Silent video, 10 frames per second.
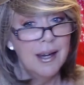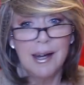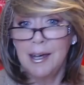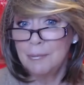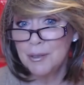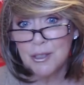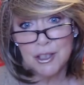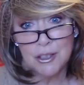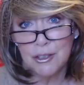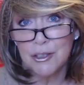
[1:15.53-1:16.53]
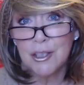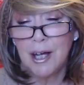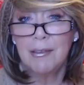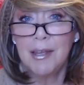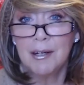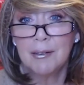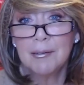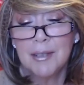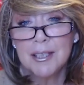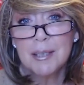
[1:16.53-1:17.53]
I was just hooked on their,
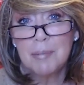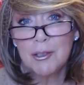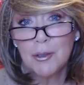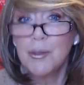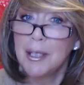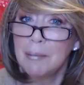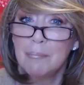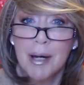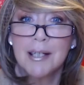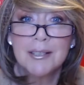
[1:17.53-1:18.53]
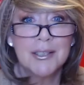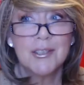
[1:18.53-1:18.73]
their special theme boxes.